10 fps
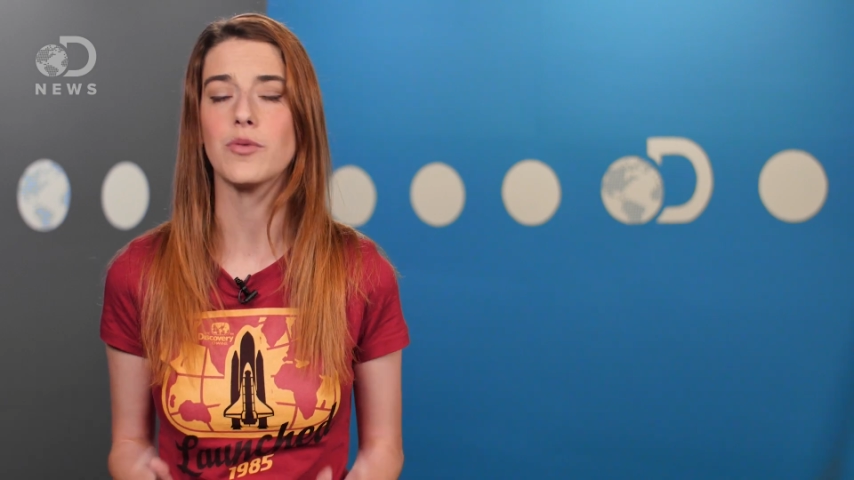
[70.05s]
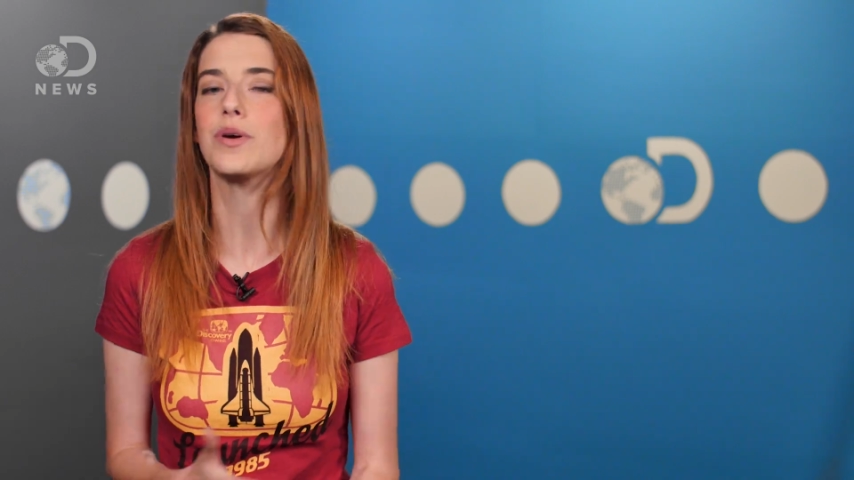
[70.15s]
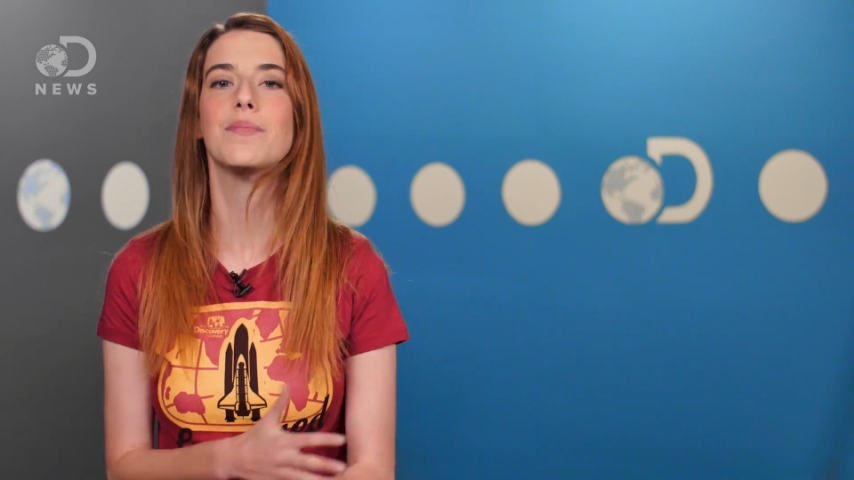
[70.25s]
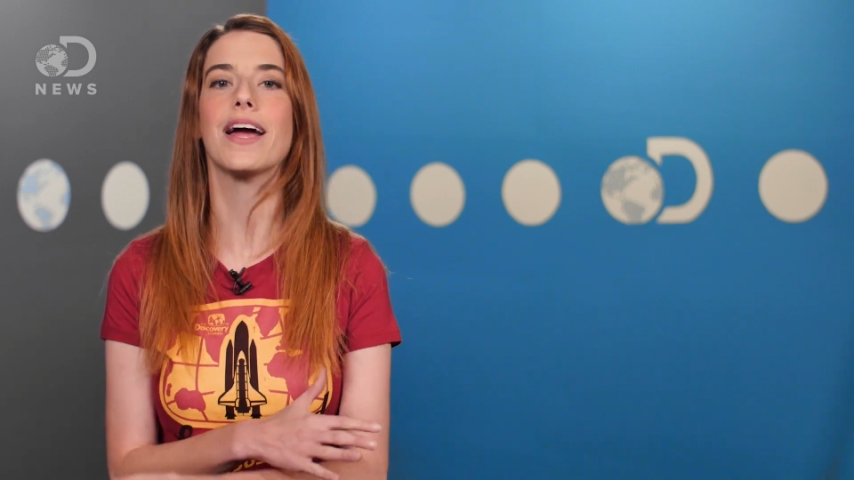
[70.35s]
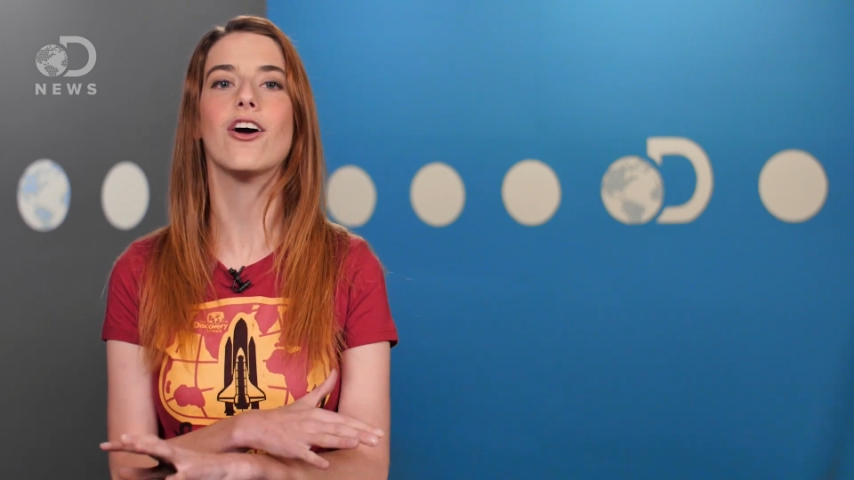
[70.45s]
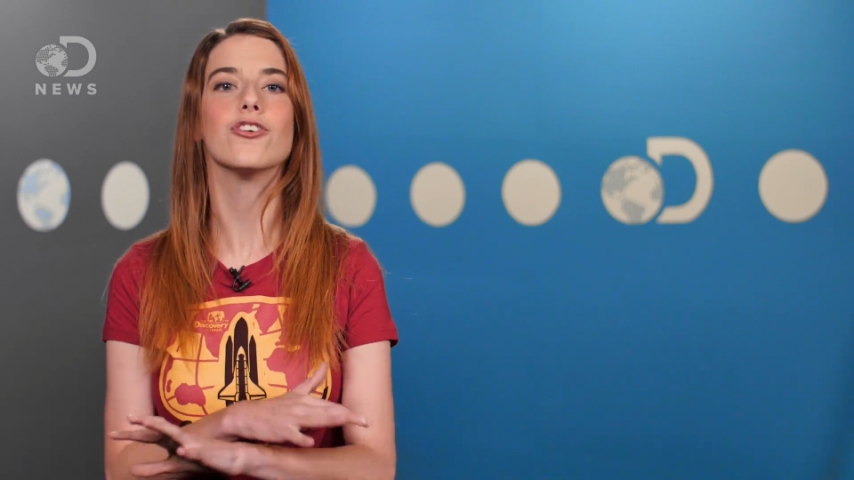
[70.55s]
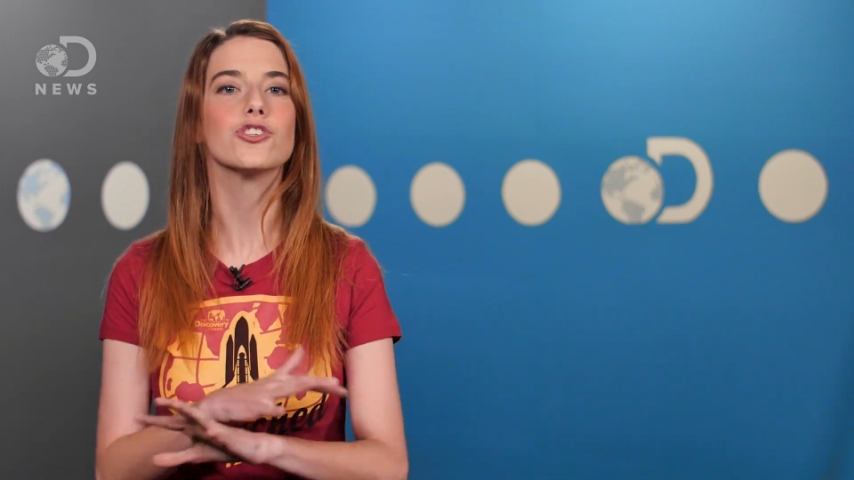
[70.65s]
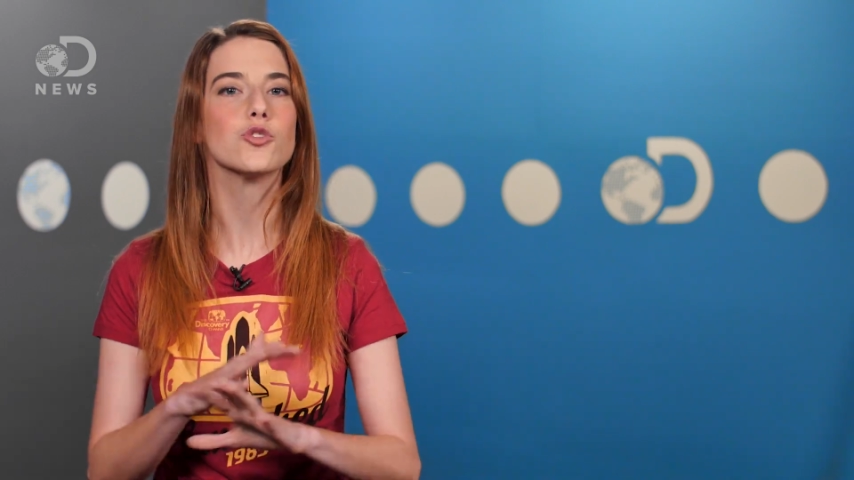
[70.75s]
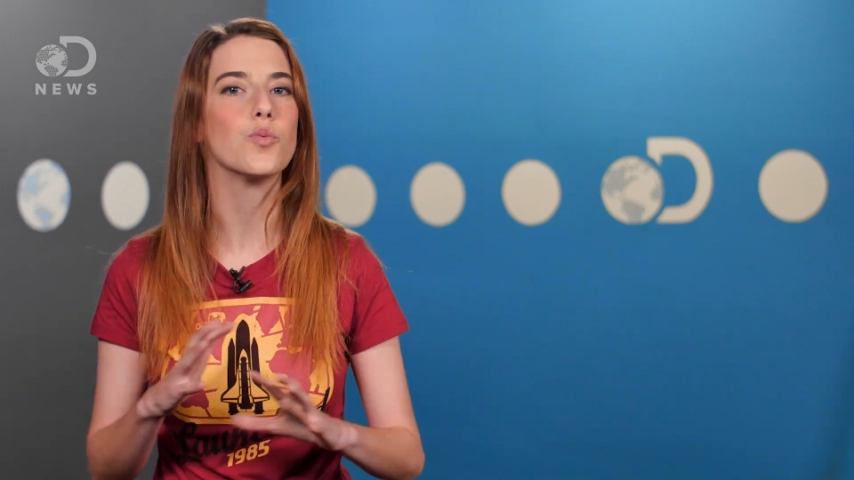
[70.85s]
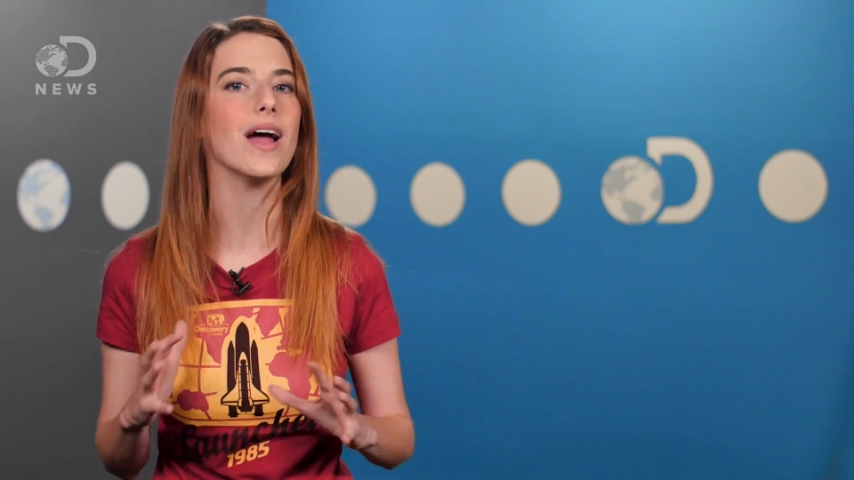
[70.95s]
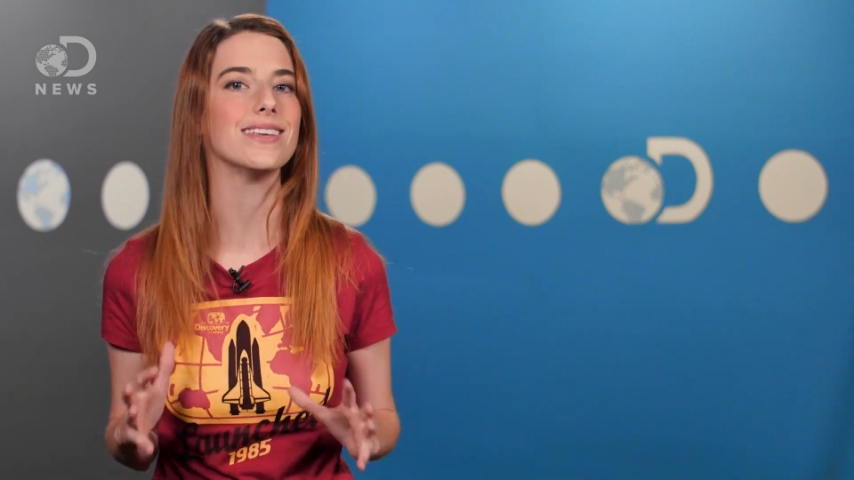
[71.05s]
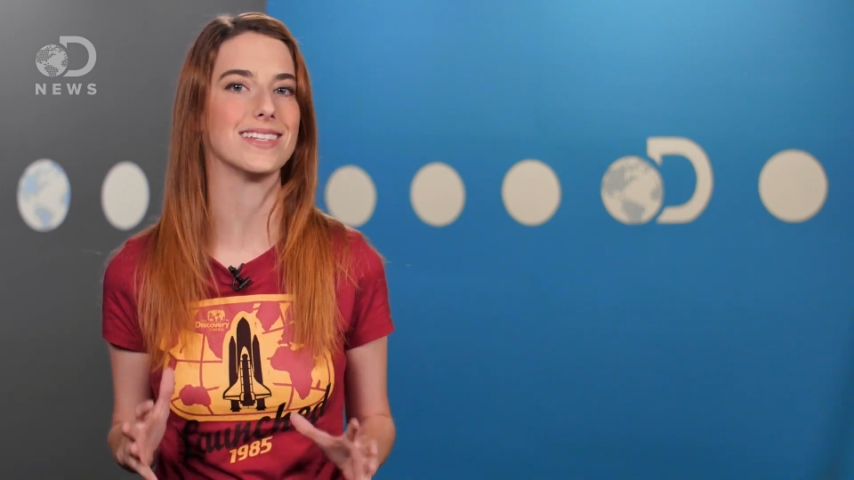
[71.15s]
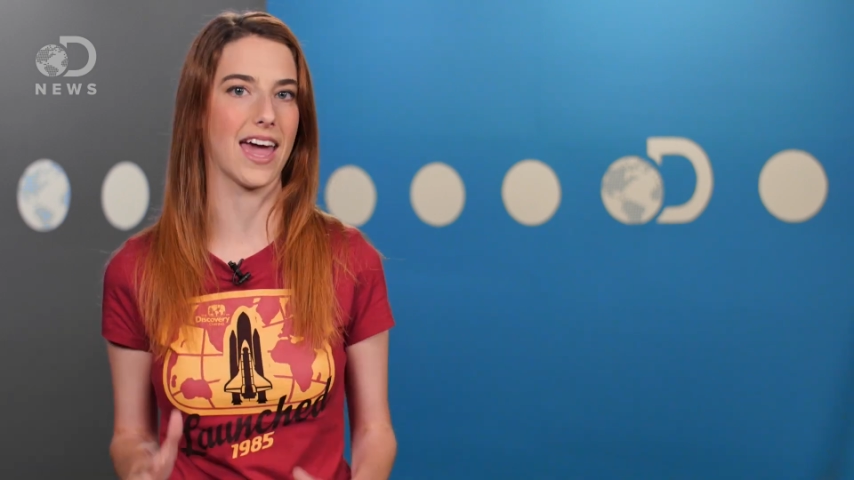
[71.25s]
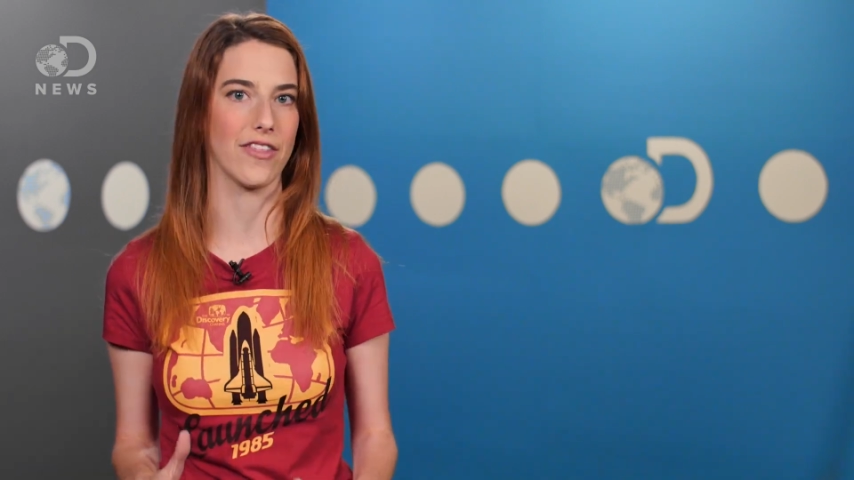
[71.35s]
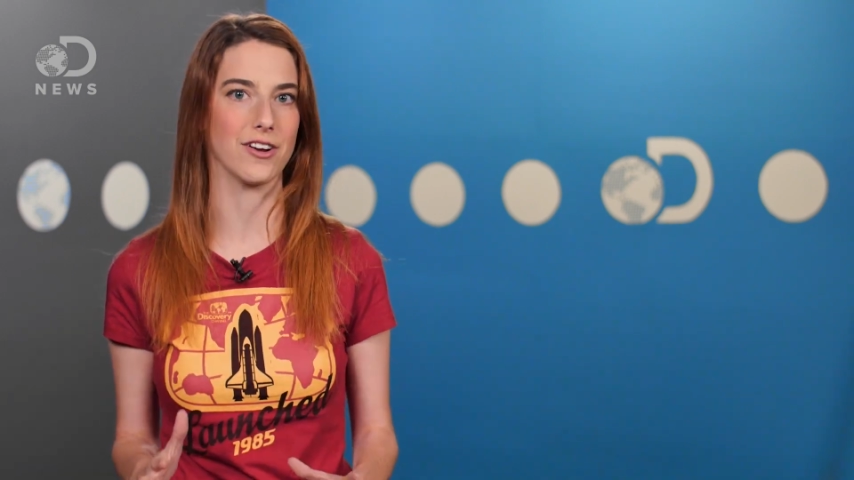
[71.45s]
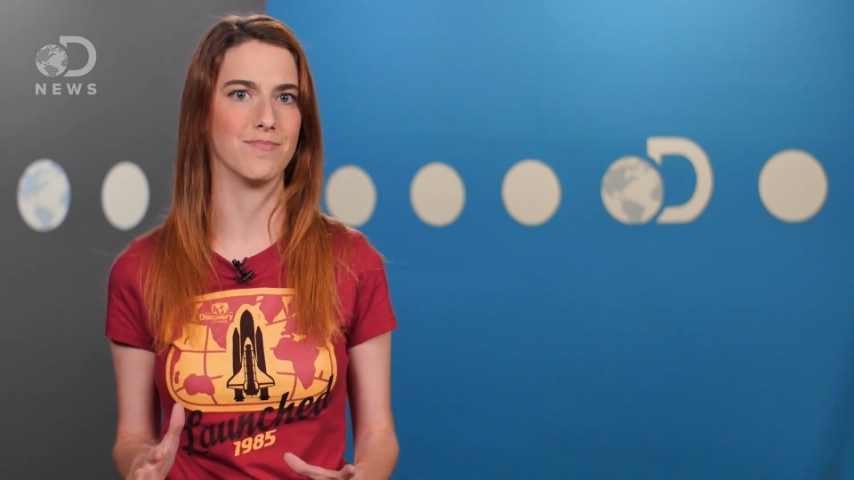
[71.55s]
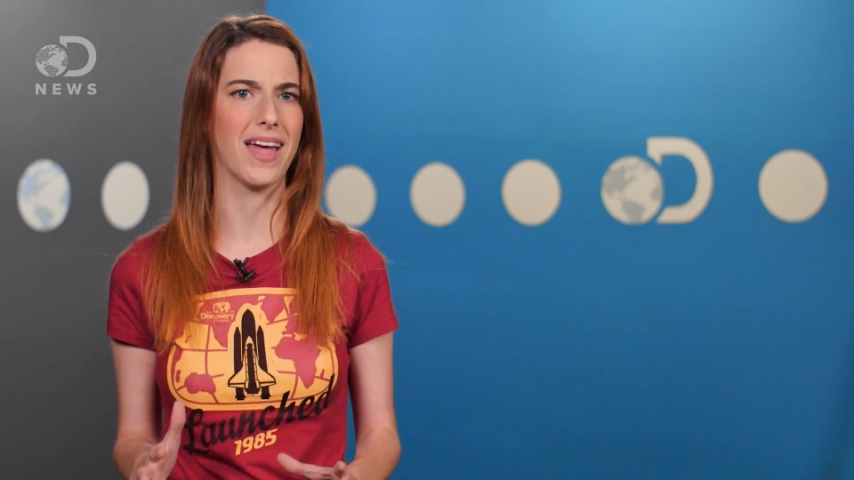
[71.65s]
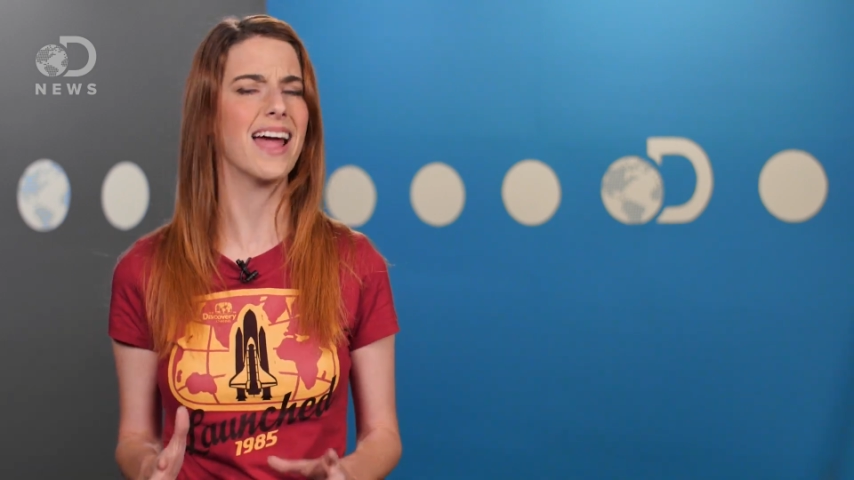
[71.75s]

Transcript: we might all sweat together,